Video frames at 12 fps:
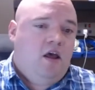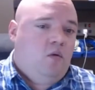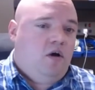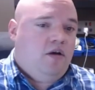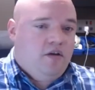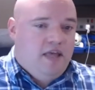
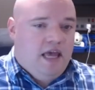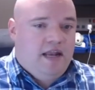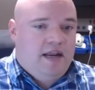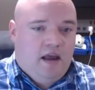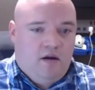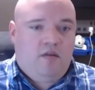Well, you're
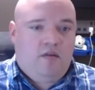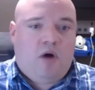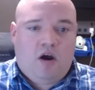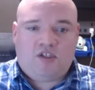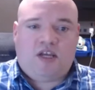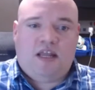getting
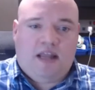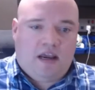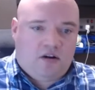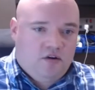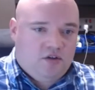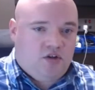out-of-the-box
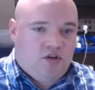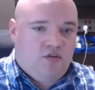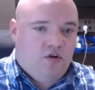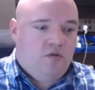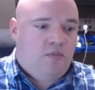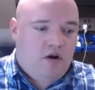connectors to
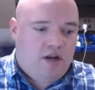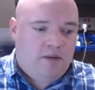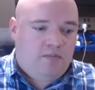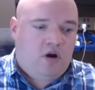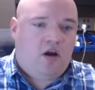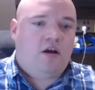third-party
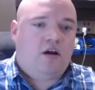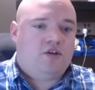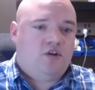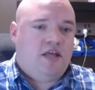products.